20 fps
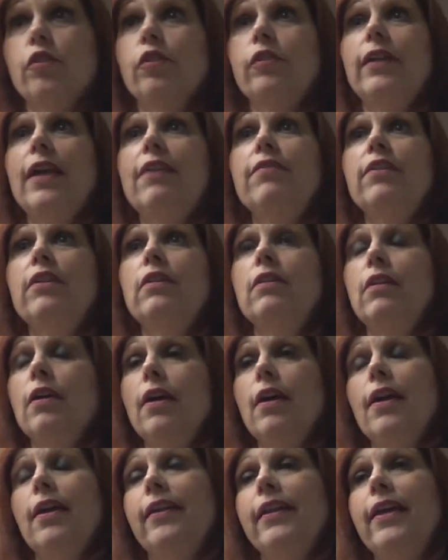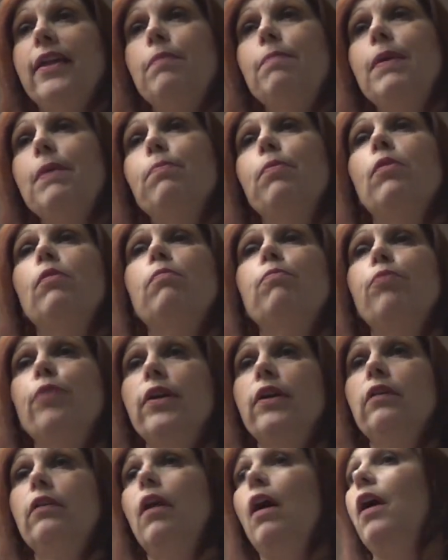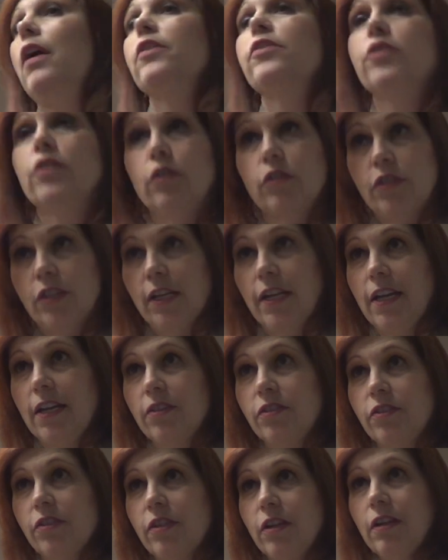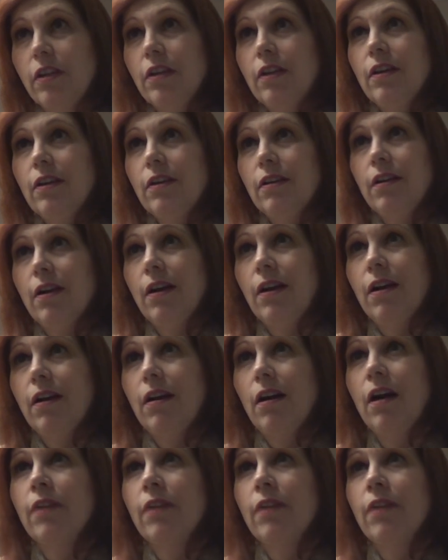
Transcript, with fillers: They're letting letting people bring lawsuits against uh,